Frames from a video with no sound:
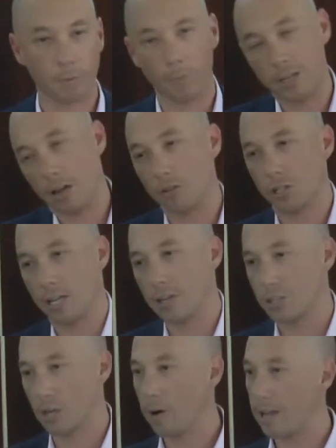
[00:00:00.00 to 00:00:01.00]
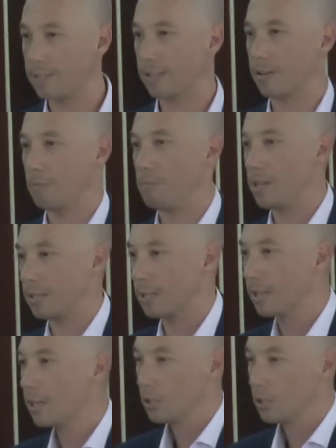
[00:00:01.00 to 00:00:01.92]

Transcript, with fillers: but we don't change our ways and commit